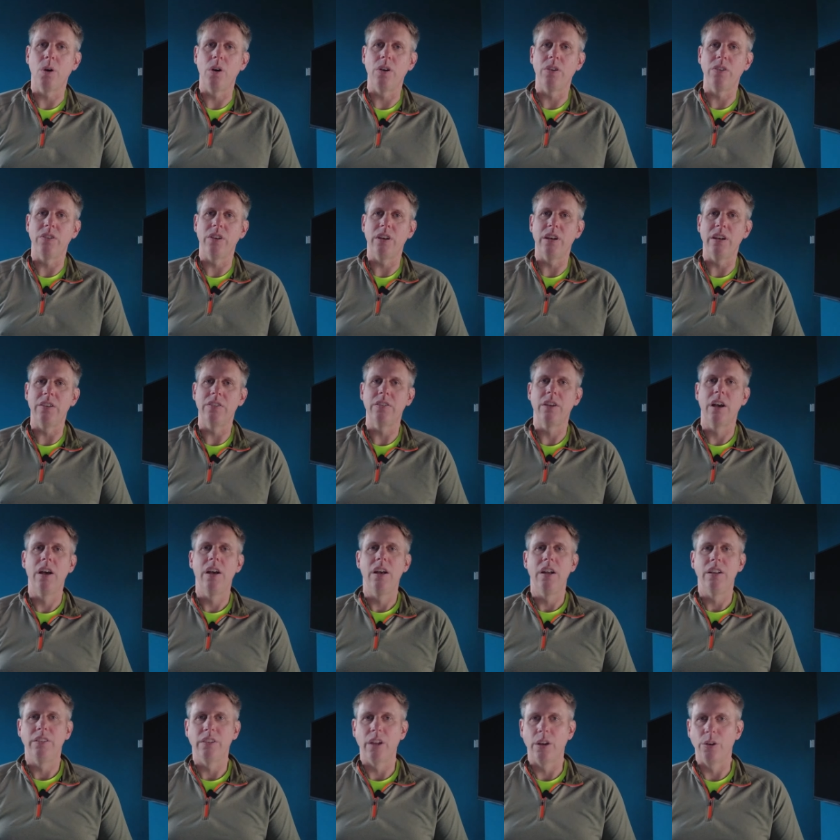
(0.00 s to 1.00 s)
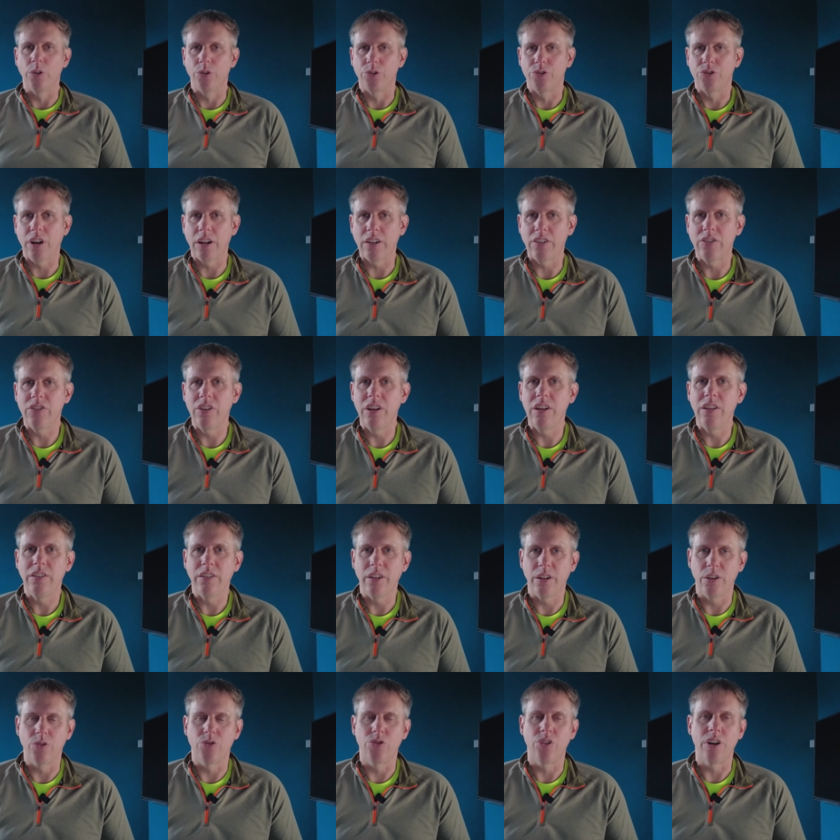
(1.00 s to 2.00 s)
points is know your strategy,
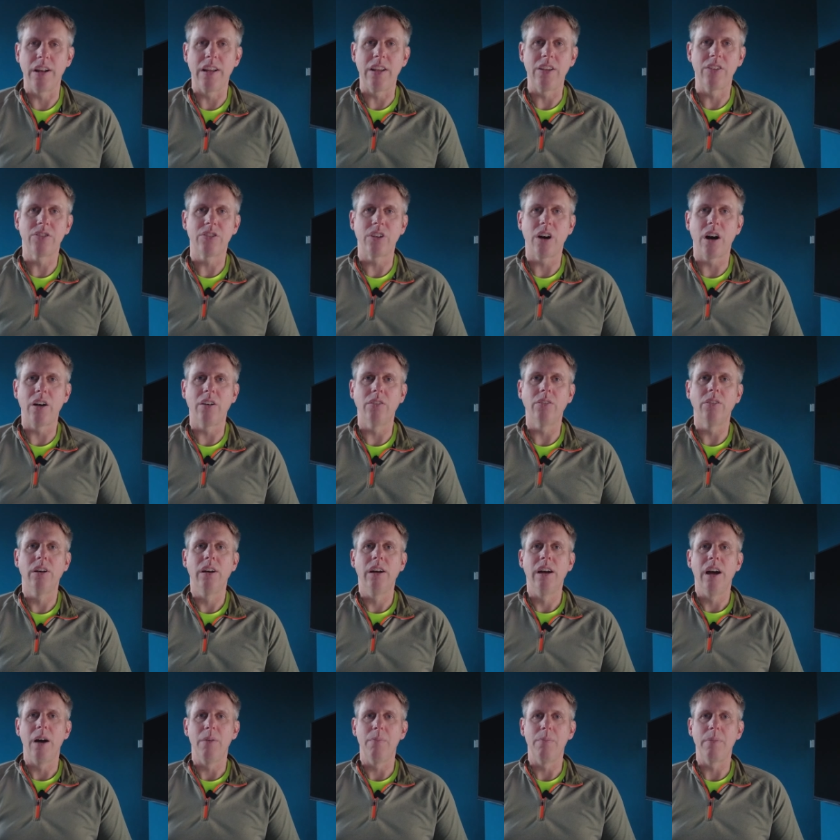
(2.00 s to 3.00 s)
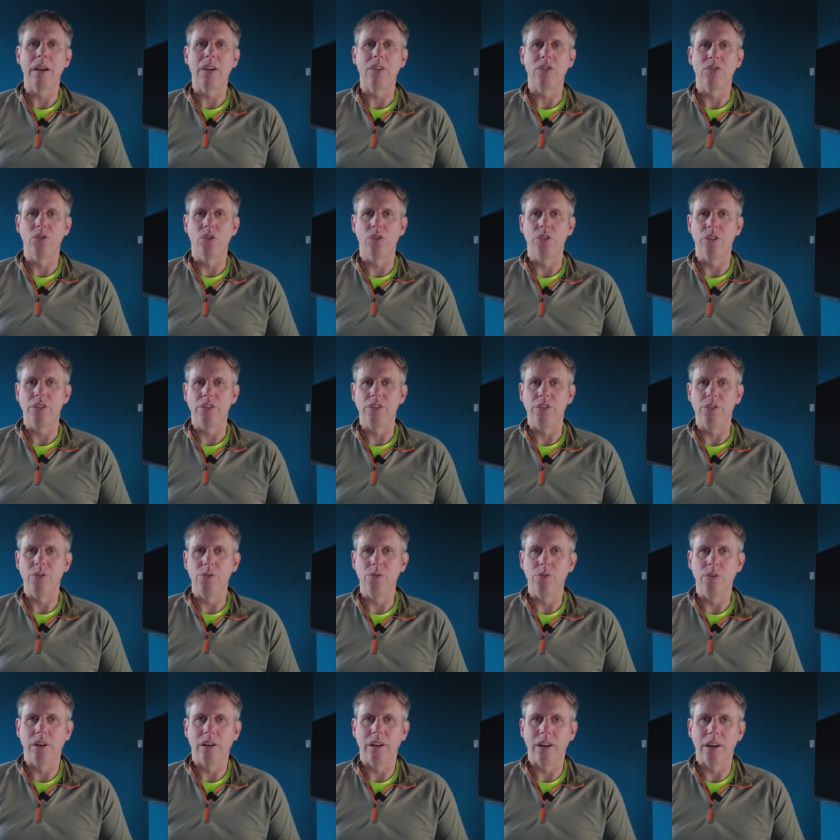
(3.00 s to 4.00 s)
know your trading style, and make sure that
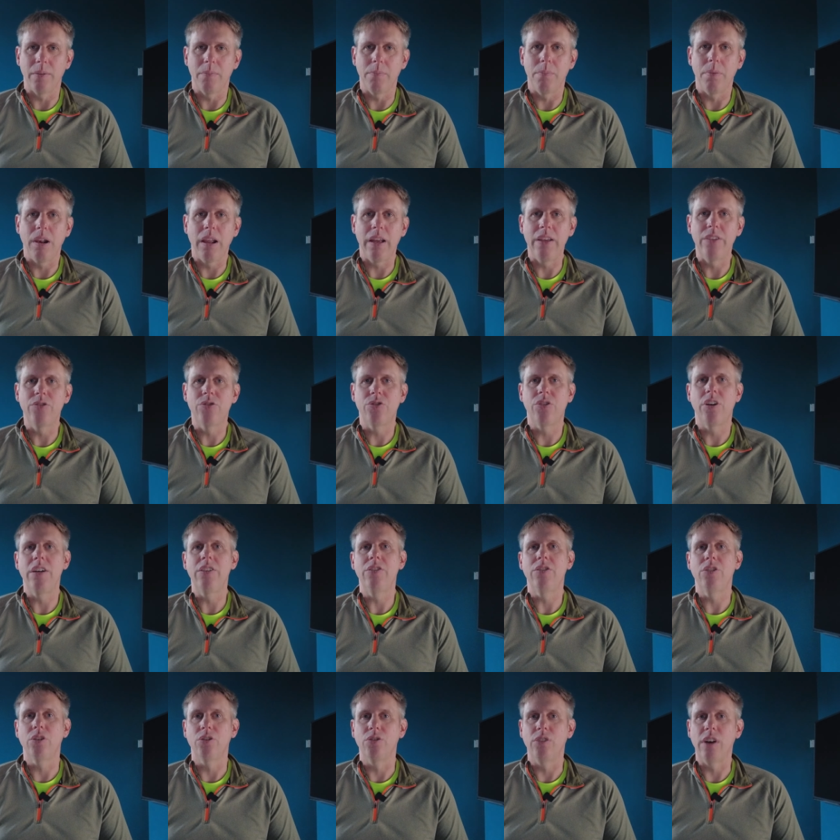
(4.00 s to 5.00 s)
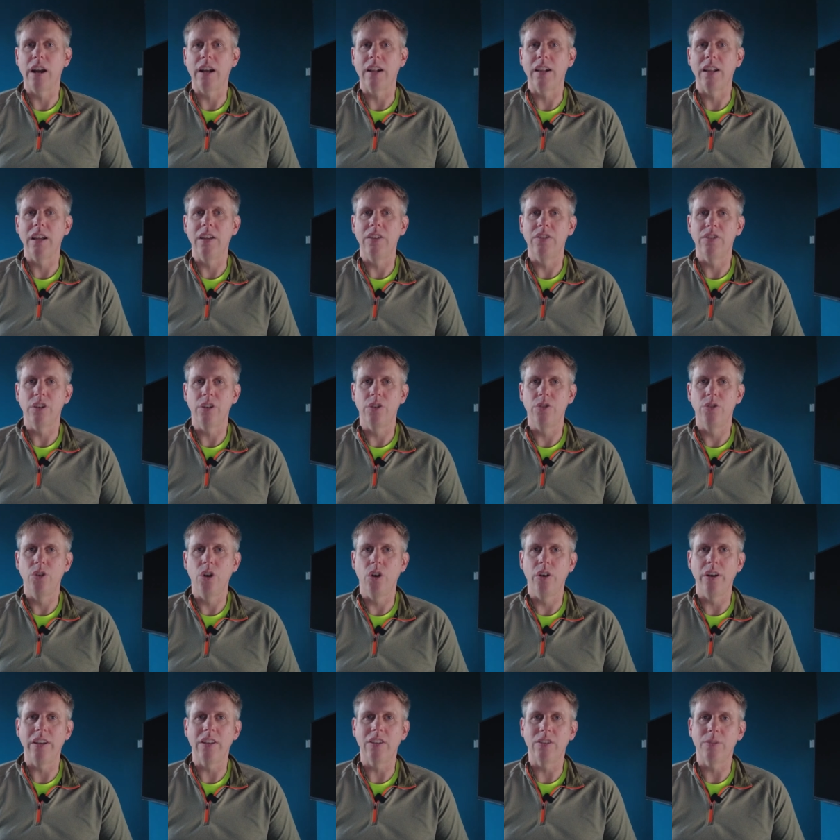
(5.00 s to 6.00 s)
you can place trades correctly so you're
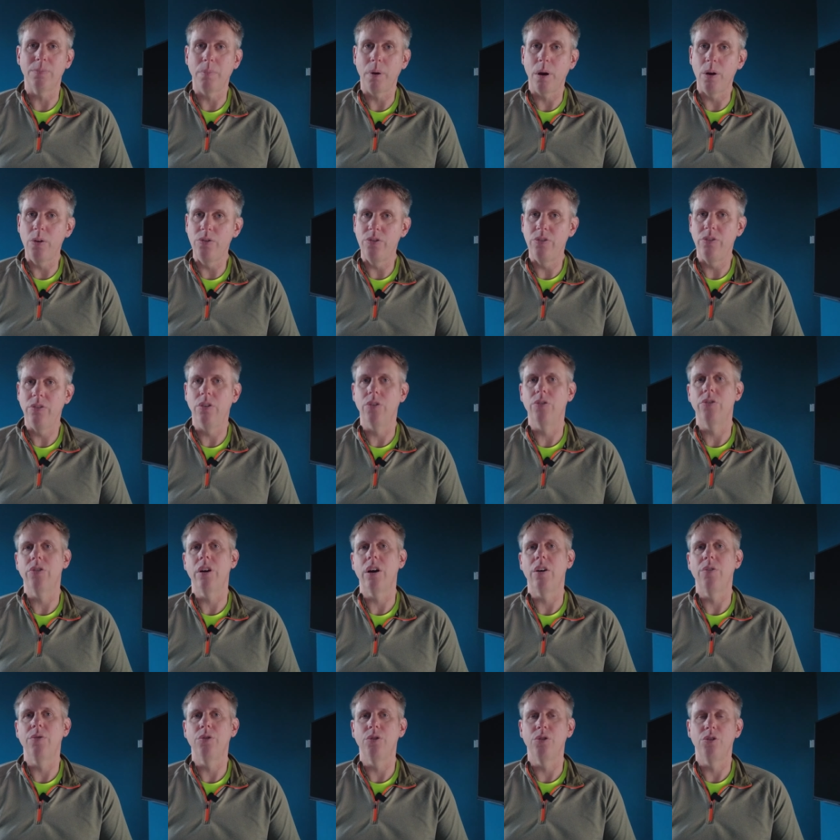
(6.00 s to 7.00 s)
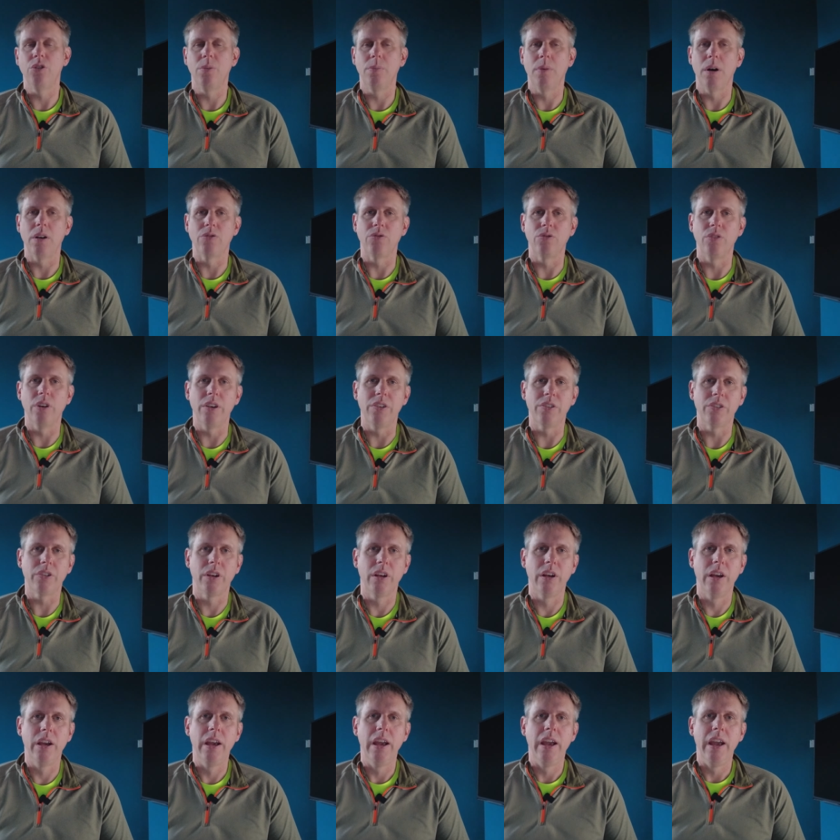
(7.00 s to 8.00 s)
not exposing yourself to too much risk.
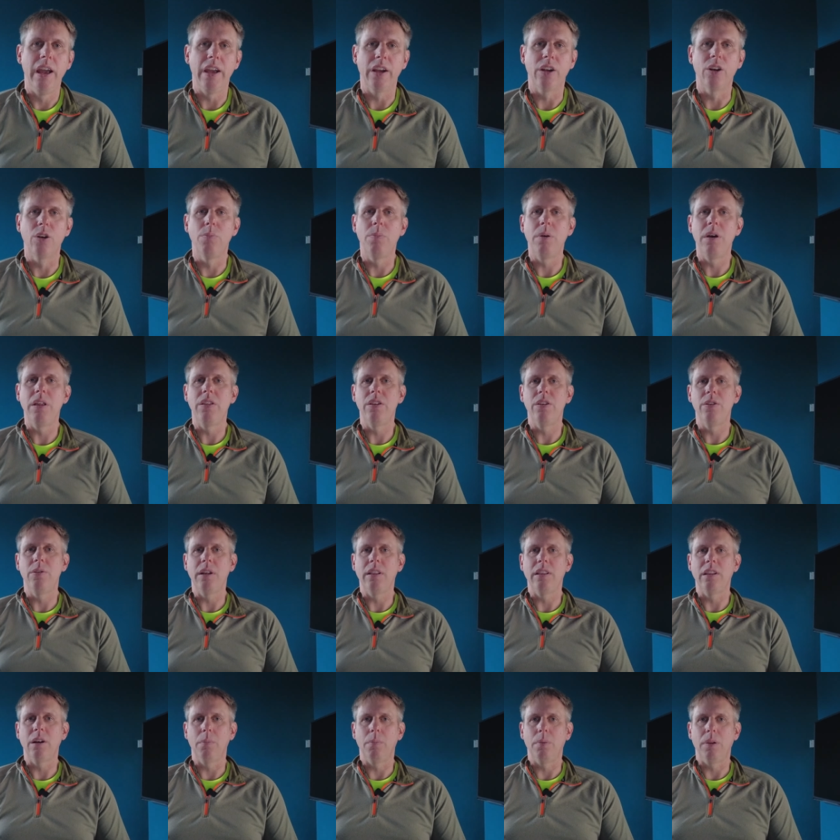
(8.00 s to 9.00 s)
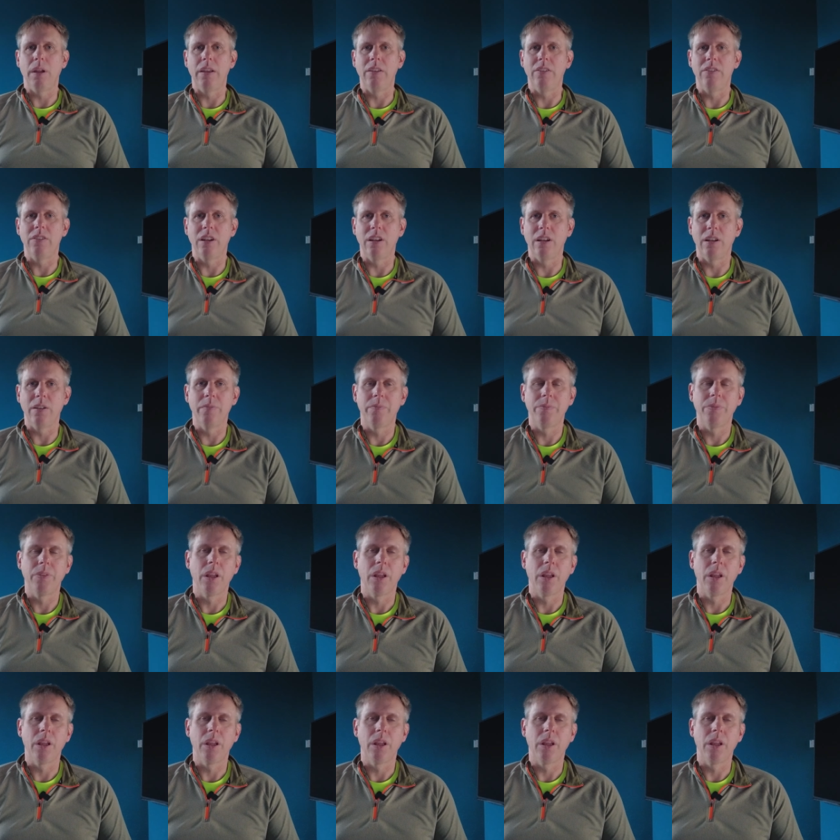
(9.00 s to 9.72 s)
It could be that you end up placing